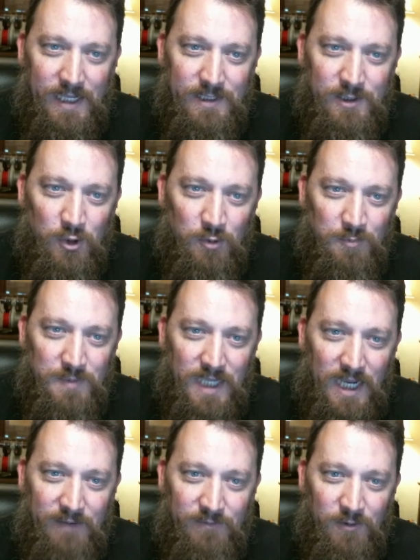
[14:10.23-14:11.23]
Doom
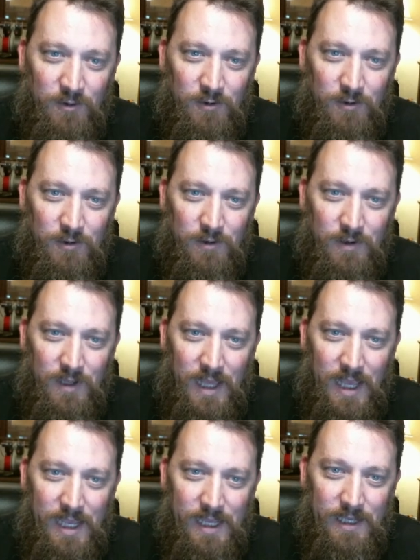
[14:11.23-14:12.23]
Diver,
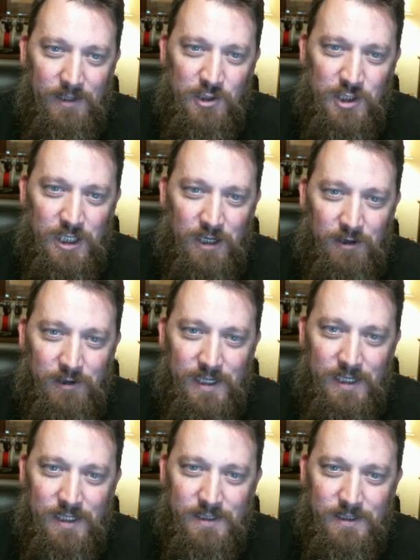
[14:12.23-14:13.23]
a
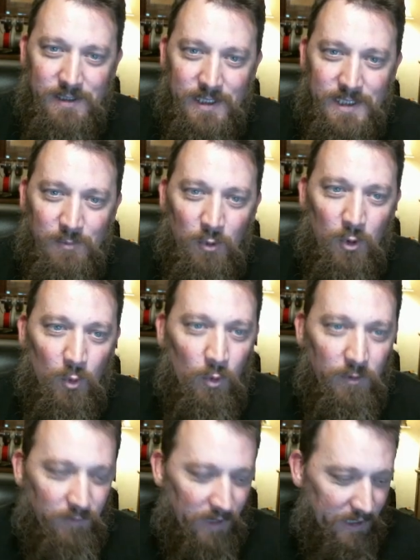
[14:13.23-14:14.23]
Chariot, and some more
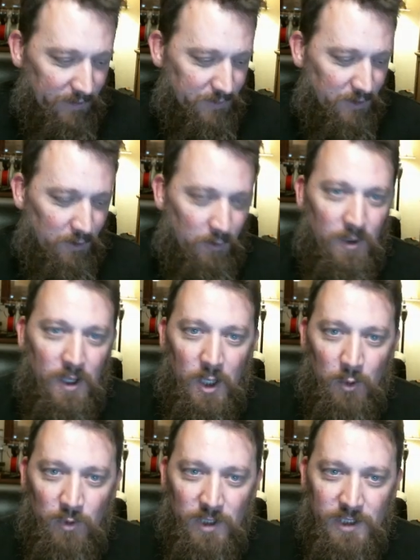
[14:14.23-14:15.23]
Wolf Riders. So
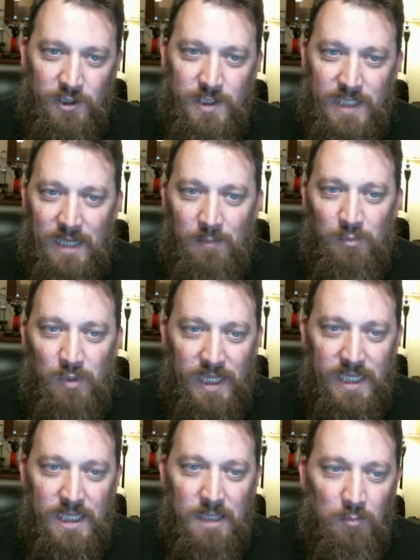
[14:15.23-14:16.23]
really just kind of
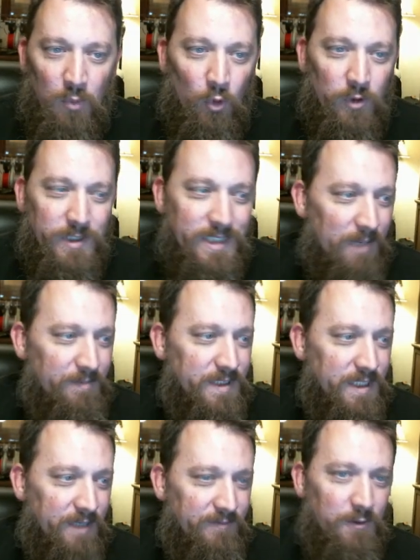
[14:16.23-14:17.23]
playing the board type of
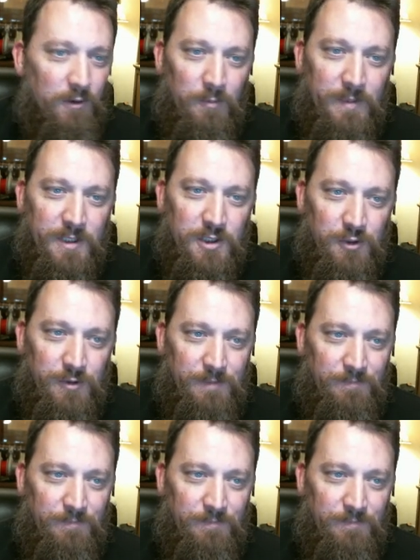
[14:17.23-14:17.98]
stuff, doing a little bit of shooting.